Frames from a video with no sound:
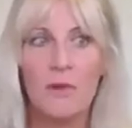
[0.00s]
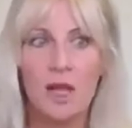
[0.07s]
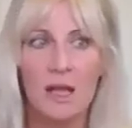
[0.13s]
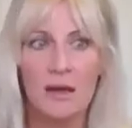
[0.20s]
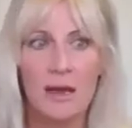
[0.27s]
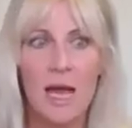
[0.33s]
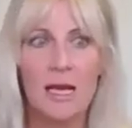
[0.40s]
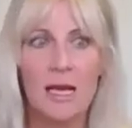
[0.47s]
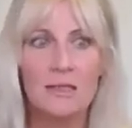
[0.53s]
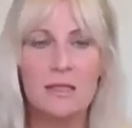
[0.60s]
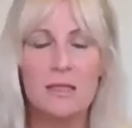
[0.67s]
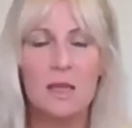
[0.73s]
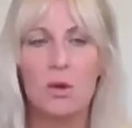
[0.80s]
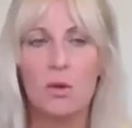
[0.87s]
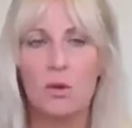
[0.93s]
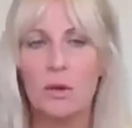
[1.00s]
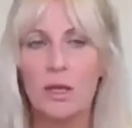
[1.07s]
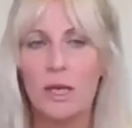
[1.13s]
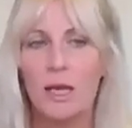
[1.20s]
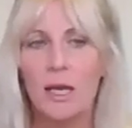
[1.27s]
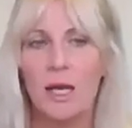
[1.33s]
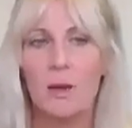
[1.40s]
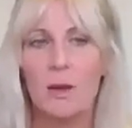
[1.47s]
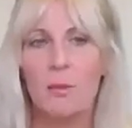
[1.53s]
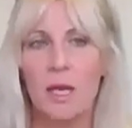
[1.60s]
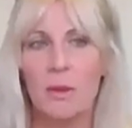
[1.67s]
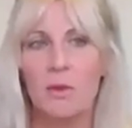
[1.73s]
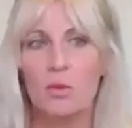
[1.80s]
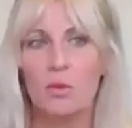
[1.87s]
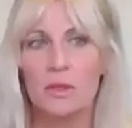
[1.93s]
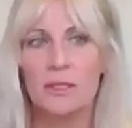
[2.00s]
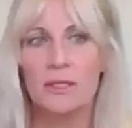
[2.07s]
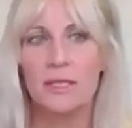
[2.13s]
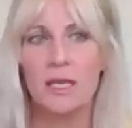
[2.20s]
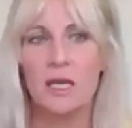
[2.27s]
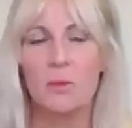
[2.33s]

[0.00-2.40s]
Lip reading: and has slowed, and maybe we'll see